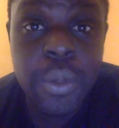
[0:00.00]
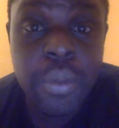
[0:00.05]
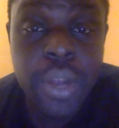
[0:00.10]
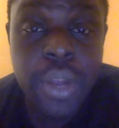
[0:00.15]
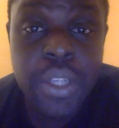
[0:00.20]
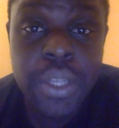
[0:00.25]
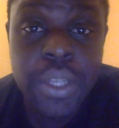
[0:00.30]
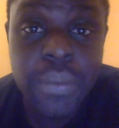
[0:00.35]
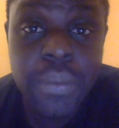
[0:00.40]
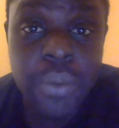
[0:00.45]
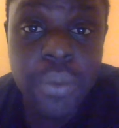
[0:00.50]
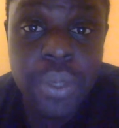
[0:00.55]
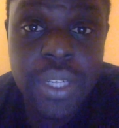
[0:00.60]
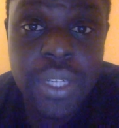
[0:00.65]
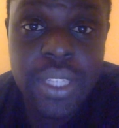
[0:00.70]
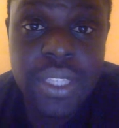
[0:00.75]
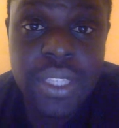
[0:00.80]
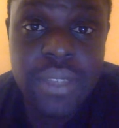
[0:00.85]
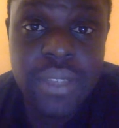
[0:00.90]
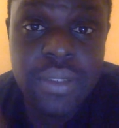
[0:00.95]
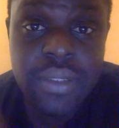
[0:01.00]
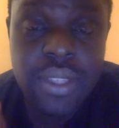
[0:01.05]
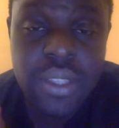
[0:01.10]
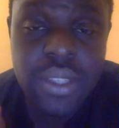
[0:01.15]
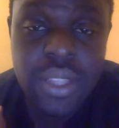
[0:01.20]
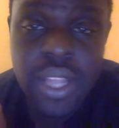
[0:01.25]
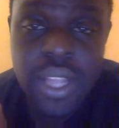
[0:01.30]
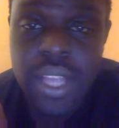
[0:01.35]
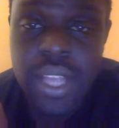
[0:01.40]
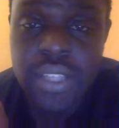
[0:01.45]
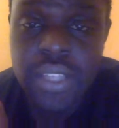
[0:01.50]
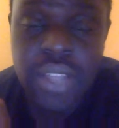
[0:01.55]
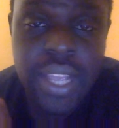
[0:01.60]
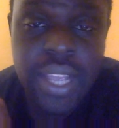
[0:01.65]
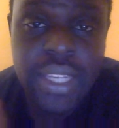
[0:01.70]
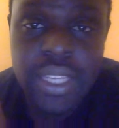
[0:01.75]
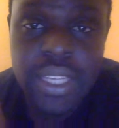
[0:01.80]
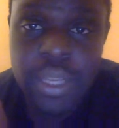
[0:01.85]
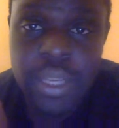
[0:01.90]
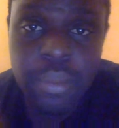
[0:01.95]
projectforward.tv slash
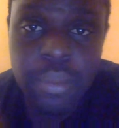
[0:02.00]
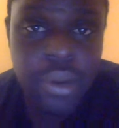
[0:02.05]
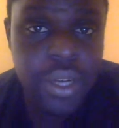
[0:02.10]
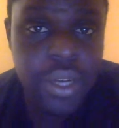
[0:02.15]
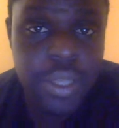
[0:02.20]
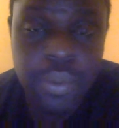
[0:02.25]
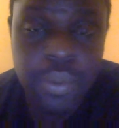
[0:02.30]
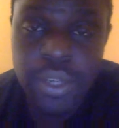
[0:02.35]
idea parties.